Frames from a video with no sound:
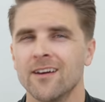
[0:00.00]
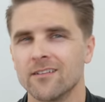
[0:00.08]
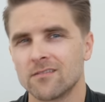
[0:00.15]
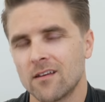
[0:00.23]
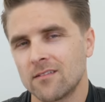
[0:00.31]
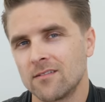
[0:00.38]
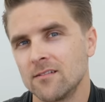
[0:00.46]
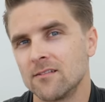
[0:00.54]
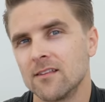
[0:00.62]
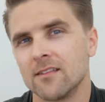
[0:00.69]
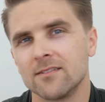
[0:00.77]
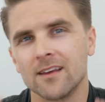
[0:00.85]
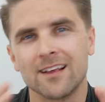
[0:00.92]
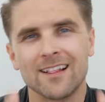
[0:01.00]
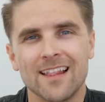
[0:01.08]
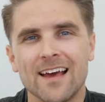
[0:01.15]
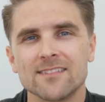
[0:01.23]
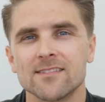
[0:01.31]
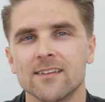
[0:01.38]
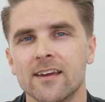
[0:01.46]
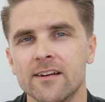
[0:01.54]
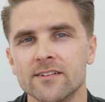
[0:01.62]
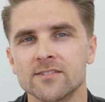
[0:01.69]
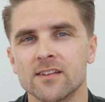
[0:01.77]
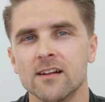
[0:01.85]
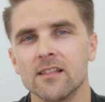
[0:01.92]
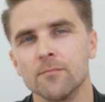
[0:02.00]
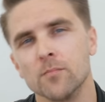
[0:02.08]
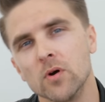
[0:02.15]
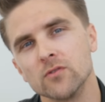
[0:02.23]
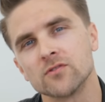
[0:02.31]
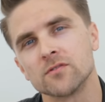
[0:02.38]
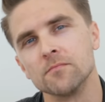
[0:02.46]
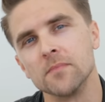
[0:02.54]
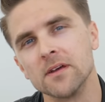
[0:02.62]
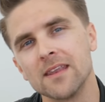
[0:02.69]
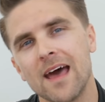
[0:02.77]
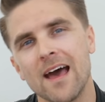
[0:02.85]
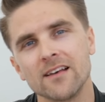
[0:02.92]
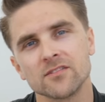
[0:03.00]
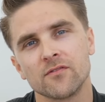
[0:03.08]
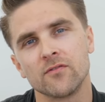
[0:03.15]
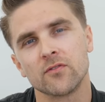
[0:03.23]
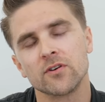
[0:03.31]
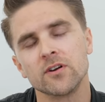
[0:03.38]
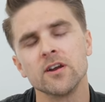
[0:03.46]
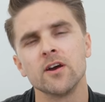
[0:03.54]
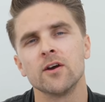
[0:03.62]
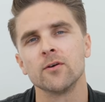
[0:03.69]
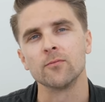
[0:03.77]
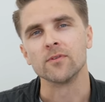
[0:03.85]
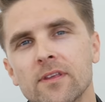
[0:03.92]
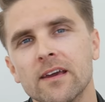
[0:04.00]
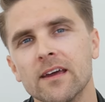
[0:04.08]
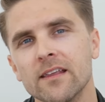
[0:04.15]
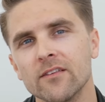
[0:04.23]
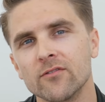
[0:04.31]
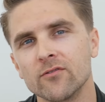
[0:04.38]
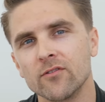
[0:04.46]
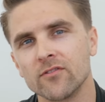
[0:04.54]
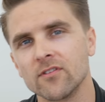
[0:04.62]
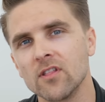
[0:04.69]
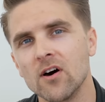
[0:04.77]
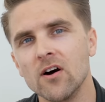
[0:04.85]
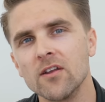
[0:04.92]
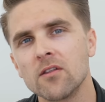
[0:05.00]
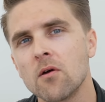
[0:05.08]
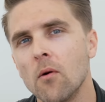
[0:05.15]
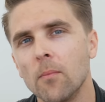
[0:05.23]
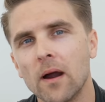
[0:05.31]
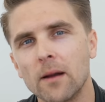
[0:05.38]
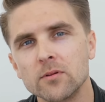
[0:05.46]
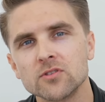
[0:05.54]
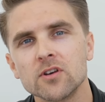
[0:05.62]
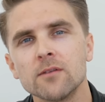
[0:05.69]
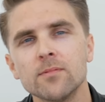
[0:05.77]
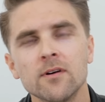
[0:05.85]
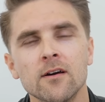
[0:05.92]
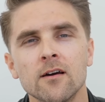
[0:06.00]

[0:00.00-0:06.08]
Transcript: It's actually the, the classic hairstyle that most men ask for when they get into a salon, barbershop.